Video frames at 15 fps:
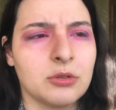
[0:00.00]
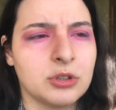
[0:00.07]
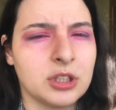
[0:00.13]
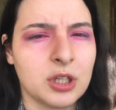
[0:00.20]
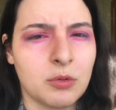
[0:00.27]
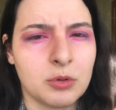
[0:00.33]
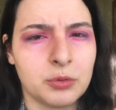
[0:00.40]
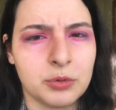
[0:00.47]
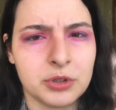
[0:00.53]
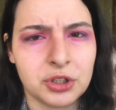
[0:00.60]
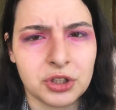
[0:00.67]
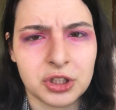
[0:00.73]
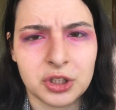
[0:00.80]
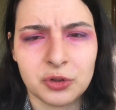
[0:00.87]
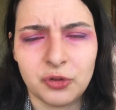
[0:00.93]
someone was
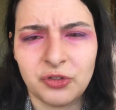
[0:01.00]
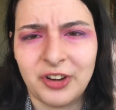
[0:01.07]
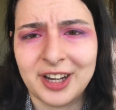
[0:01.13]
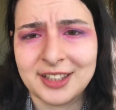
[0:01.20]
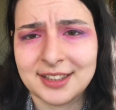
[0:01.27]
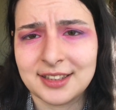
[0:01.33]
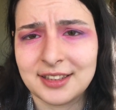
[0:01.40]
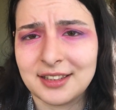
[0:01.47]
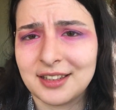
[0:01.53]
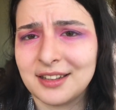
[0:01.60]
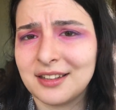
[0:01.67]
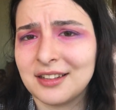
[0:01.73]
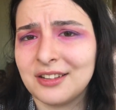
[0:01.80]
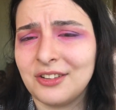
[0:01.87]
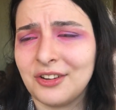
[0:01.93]
just
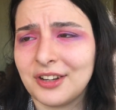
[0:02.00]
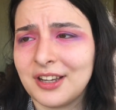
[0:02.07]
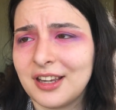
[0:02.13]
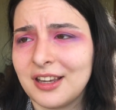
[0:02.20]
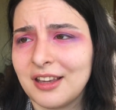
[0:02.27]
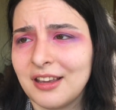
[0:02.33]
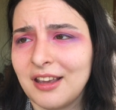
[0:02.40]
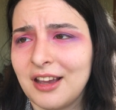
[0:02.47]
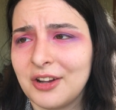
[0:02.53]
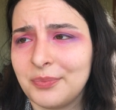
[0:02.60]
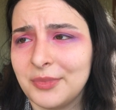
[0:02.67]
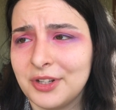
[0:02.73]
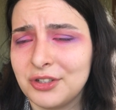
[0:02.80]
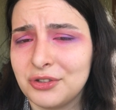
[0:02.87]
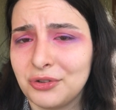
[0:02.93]
violently knocking at
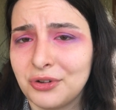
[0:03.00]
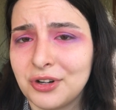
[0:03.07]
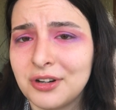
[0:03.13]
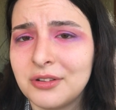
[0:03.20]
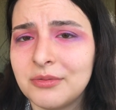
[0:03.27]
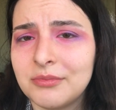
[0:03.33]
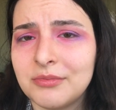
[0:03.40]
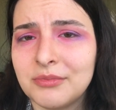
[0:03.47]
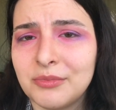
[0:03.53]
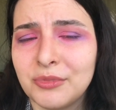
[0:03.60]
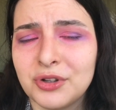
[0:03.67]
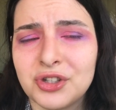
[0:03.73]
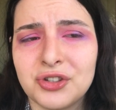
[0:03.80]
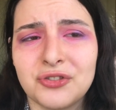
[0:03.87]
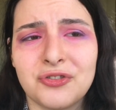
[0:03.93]
my door,
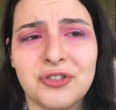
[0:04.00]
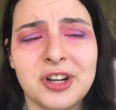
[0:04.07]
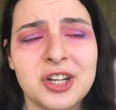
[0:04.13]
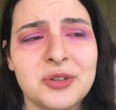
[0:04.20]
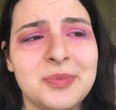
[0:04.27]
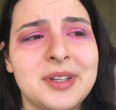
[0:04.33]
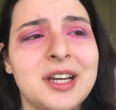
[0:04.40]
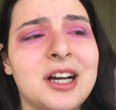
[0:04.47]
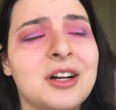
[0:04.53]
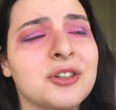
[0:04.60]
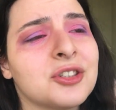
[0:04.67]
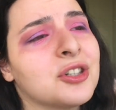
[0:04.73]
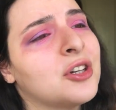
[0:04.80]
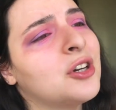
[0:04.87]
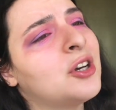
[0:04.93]
which freaked me out.